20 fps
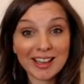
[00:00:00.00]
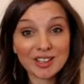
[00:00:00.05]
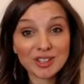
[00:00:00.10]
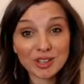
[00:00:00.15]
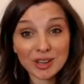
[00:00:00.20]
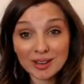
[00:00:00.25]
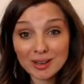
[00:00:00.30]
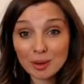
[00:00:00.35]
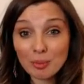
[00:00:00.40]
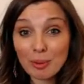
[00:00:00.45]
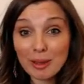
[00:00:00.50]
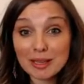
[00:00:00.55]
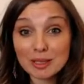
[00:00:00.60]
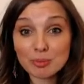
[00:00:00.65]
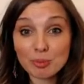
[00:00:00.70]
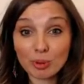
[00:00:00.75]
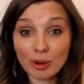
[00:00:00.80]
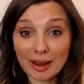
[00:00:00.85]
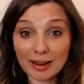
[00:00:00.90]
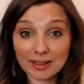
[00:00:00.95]
gender-based
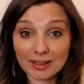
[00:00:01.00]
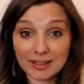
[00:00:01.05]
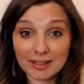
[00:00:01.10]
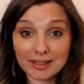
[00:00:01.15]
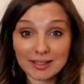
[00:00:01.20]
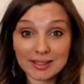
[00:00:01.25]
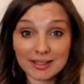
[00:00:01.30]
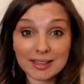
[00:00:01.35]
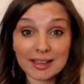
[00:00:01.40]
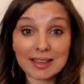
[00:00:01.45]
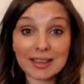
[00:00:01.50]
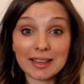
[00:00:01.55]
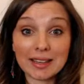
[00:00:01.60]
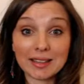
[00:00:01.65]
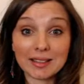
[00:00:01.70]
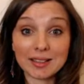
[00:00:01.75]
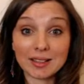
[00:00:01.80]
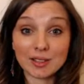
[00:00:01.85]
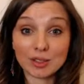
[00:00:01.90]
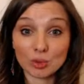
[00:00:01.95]
practice
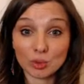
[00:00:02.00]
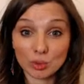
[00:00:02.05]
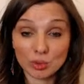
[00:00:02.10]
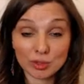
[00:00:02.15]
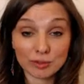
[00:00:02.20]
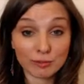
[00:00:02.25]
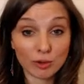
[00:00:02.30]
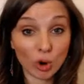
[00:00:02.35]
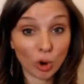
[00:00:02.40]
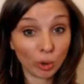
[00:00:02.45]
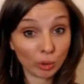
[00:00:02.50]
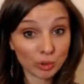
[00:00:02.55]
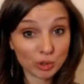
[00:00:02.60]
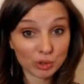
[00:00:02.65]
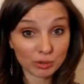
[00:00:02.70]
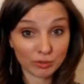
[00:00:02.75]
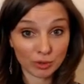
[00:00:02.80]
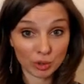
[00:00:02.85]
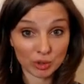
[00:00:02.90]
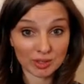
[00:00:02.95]
is a source of
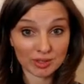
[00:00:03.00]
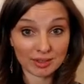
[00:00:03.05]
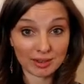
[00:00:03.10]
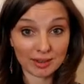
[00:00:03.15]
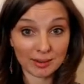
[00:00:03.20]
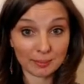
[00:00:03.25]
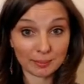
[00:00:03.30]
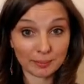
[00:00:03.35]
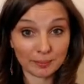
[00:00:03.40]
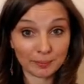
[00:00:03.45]
controversy.